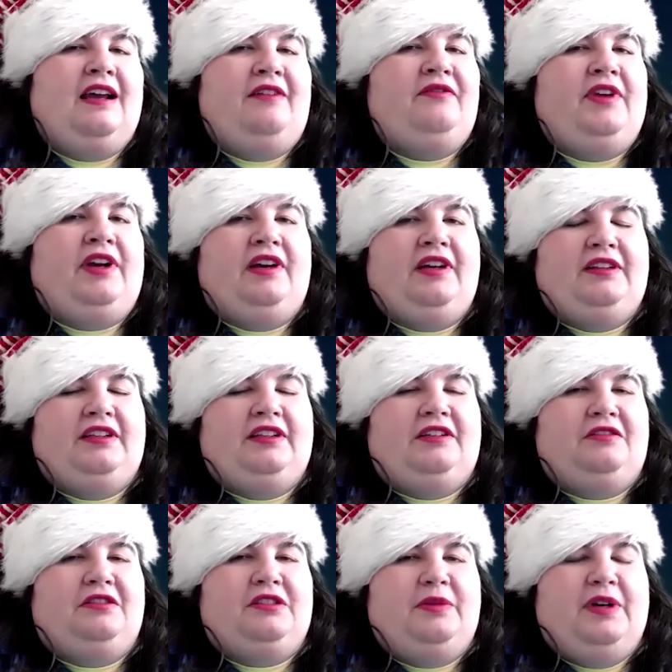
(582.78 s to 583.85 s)
got very
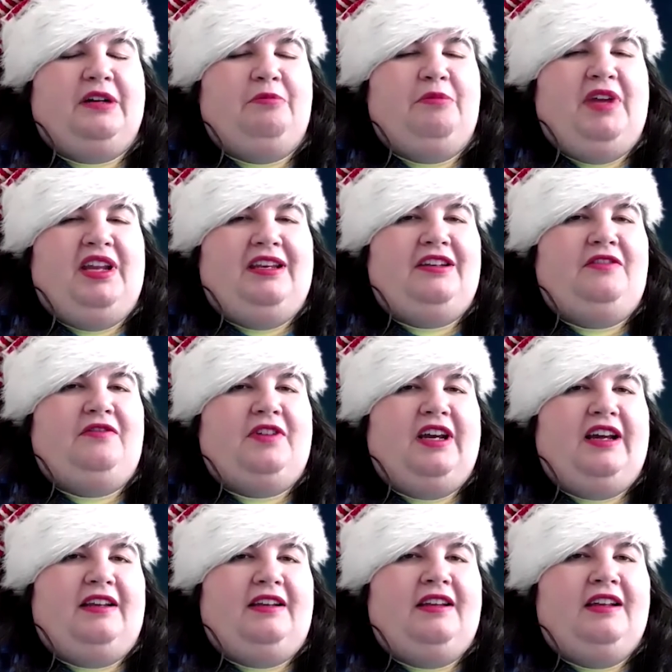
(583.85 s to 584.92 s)
little to recommend it. You've
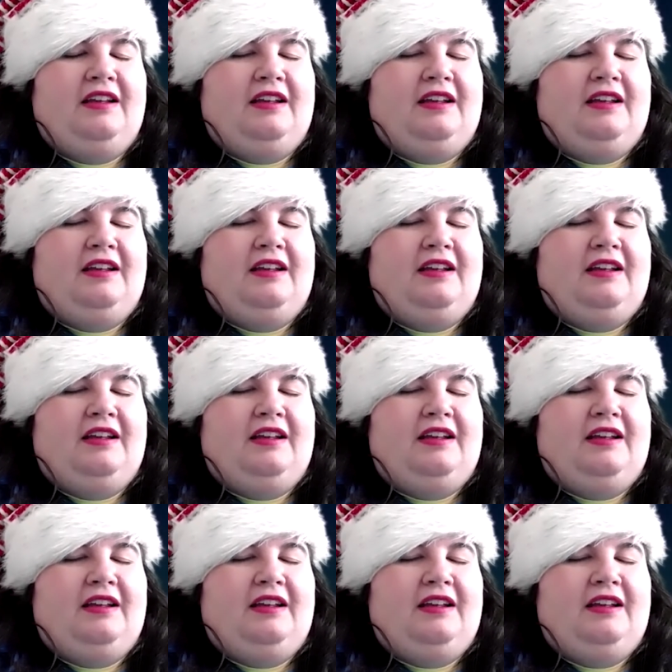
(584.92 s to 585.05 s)
got